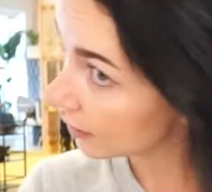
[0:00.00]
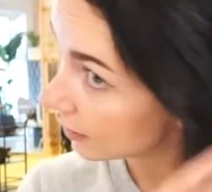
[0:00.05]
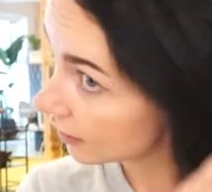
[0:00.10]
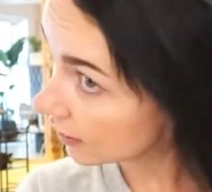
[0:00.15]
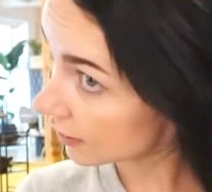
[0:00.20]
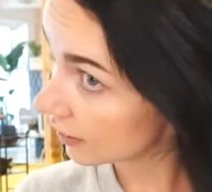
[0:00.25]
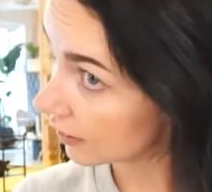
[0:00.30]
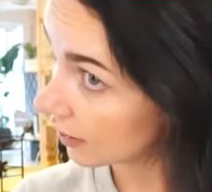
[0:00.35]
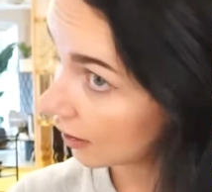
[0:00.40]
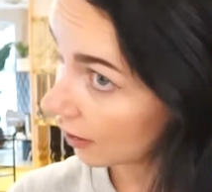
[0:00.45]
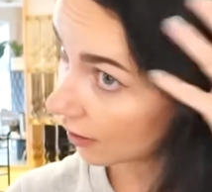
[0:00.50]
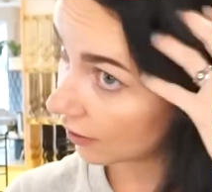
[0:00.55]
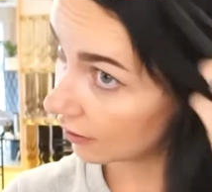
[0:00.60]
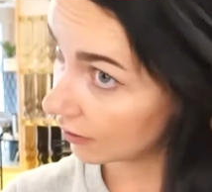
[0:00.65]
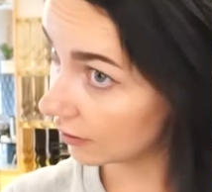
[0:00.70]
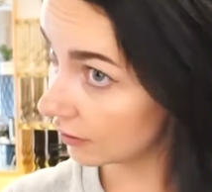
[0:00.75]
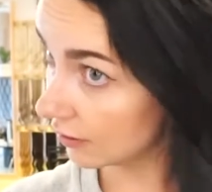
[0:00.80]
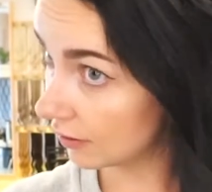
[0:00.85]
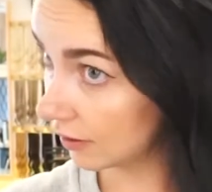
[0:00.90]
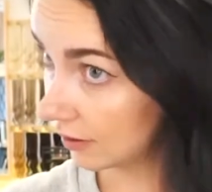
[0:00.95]
So,
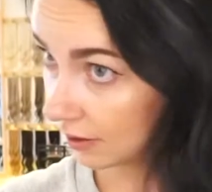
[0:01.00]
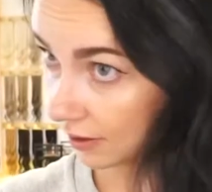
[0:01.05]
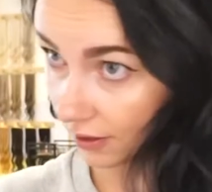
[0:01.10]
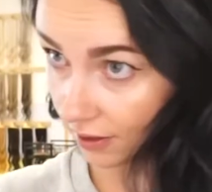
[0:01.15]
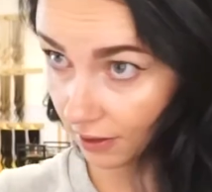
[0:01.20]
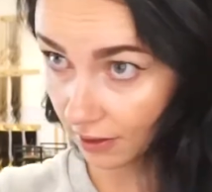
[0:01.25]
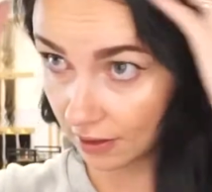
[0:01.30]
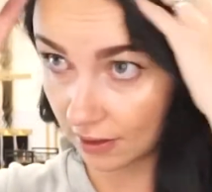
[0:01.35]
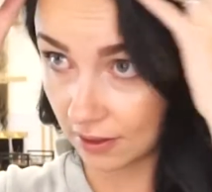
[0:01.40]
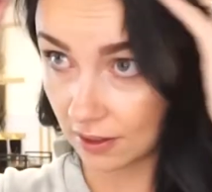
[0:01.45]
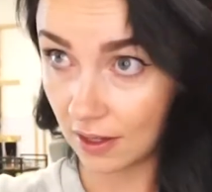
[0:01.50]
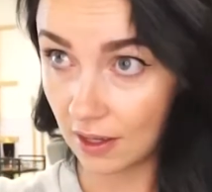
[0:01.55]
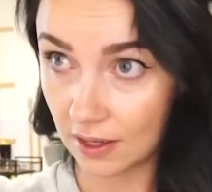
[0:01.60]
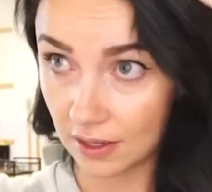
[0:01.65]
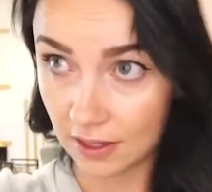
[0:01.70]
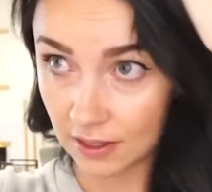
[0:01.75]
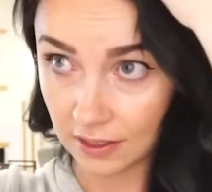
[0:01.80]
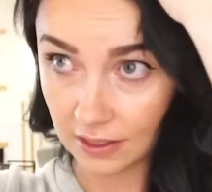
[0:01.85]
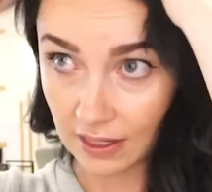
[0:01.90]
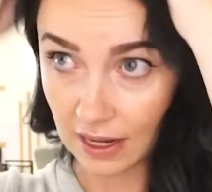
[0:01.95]

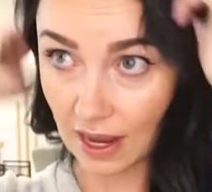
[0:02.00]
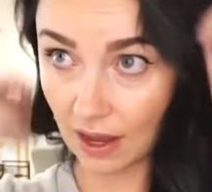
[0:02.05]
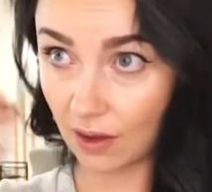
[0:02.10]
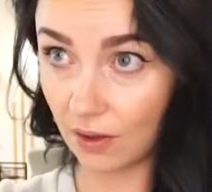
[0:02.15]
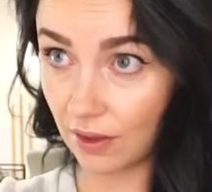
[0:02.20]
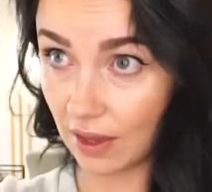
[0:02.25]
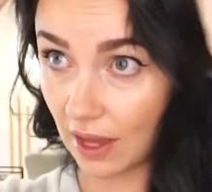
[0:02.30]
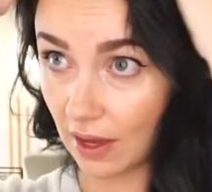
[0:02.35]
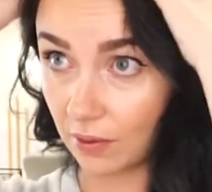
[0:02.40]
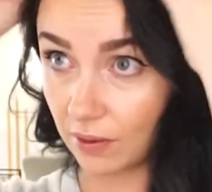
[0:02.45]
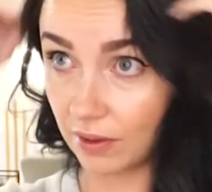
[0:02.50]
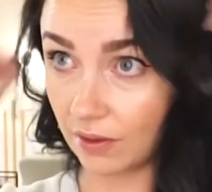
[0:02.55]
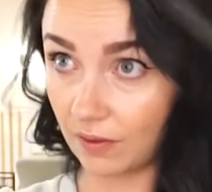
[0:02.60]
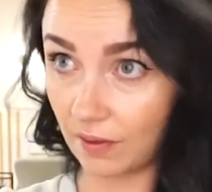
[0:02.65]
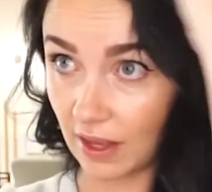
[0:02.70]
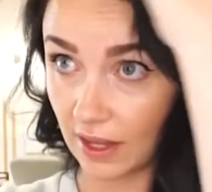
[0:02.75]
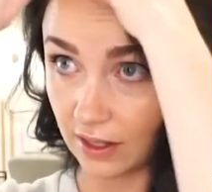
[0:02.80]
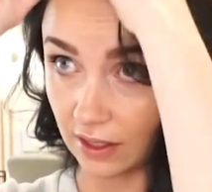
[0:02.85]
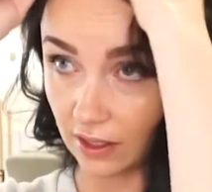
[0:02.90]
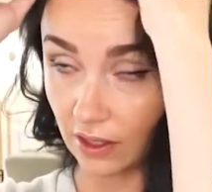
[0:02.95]
now that we've
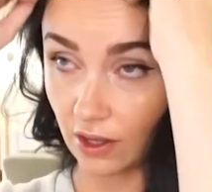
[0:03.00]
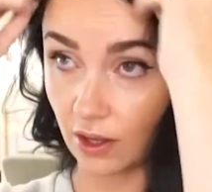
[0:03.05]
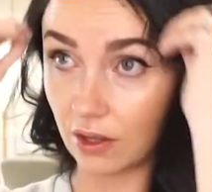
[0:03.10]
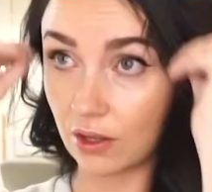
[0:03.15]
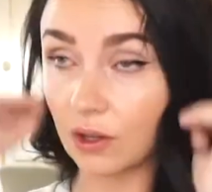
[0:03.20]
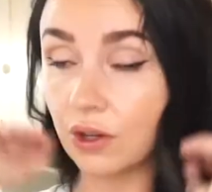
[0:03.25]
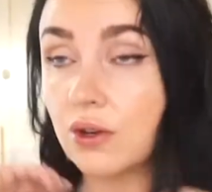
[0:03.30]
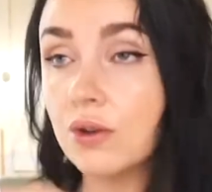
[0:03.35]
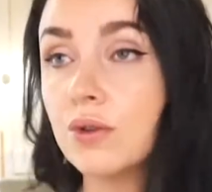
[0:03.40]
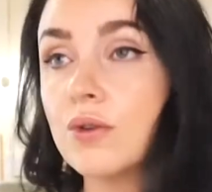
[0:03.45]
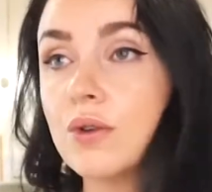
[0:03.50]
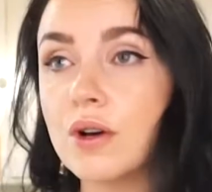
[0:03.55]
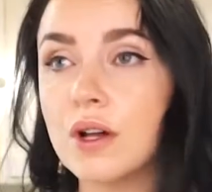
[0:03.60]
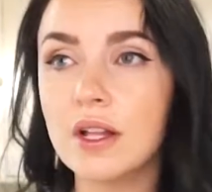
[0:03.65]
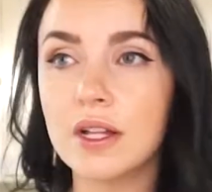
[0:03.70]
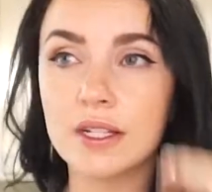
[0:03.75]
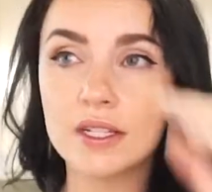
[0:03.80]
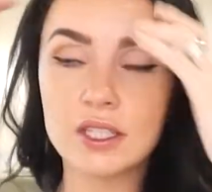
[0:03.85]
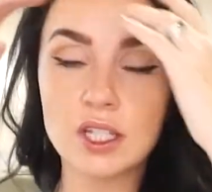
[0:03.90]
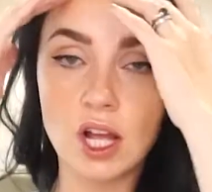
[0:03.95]
let it all cool,
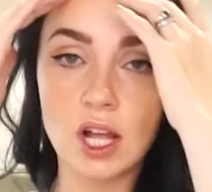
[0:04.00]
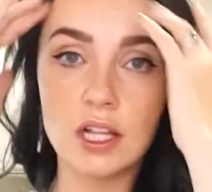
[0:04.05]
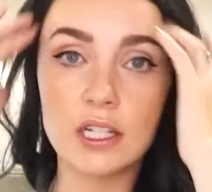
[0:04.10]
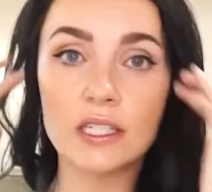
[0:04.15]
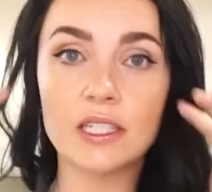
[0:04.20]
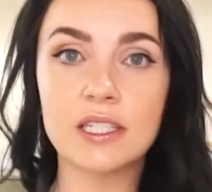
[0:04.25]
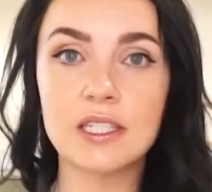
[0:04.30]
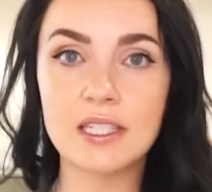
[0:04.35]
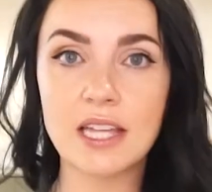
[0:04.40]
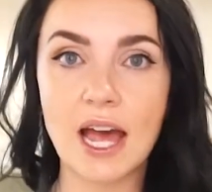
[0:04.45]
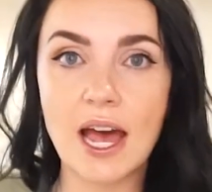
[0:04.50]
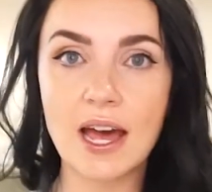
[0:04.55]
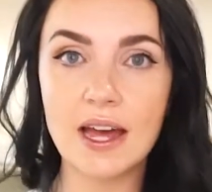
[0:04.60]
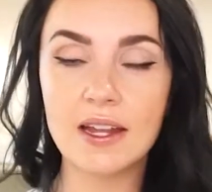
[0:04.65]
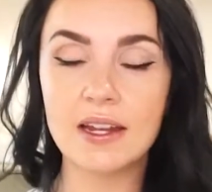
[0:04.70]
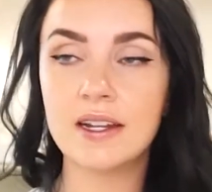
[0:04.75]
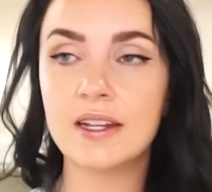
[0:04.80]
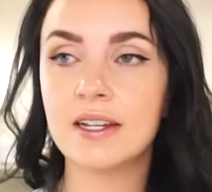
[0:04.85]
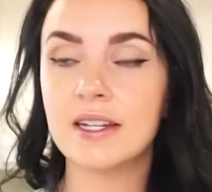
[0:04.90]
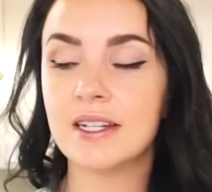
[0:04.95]
it's all set.
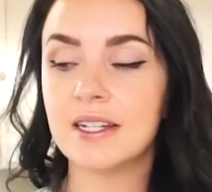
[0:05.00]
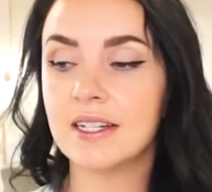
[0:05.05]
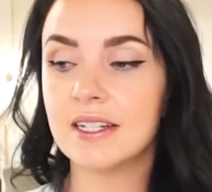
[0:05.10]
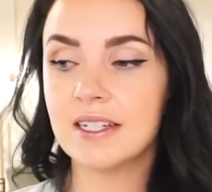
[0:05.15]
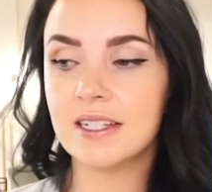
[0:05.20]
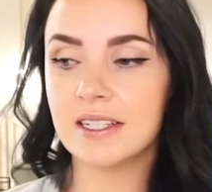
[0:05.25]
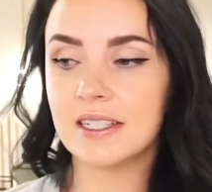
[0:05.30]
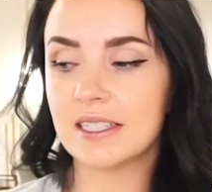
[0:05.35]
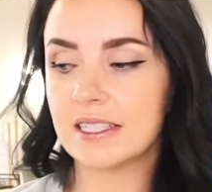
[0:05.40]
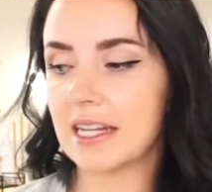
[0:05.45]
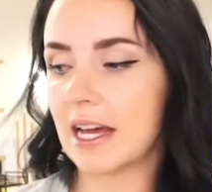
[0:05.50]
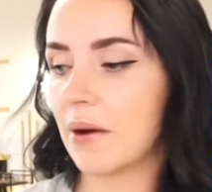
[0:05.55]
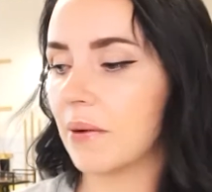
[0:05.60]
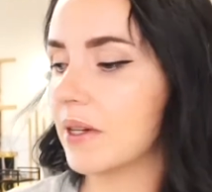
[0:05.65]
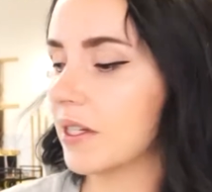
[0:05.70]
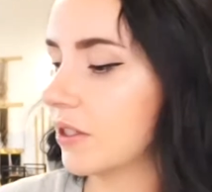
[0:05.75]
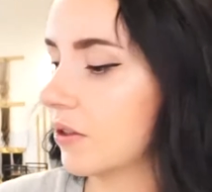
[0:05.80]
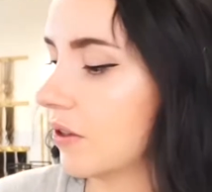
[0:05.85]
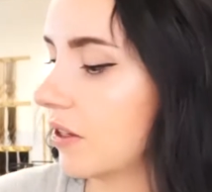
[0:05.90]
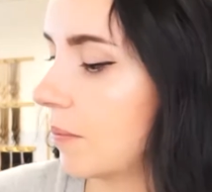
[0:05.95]
Now we
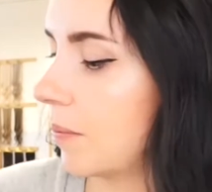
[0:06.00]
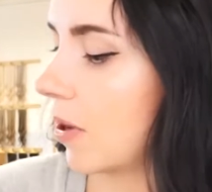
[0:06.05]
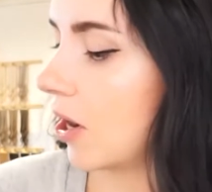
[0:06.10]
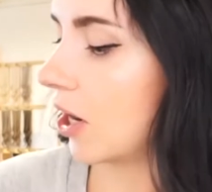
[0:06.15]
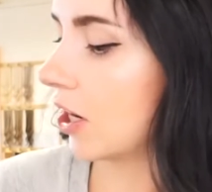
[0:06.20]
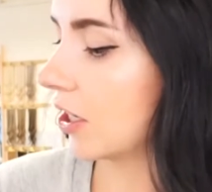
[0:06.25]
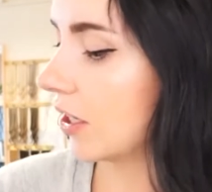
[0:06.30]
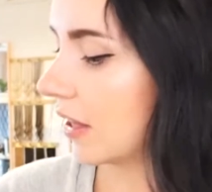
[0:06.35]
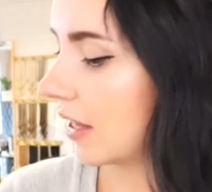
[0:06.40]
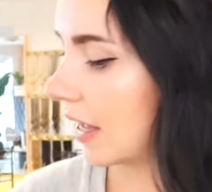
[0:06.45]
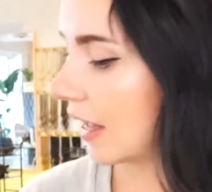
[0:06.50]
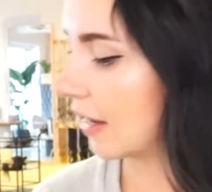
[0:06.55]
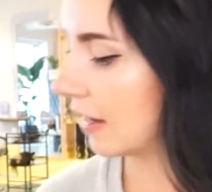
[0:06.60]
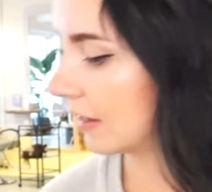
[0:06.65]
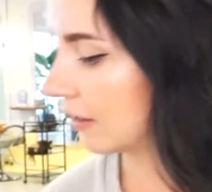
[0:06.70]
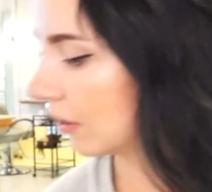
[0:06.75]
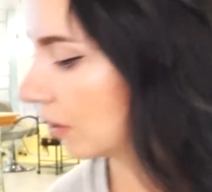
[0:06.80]
do the part that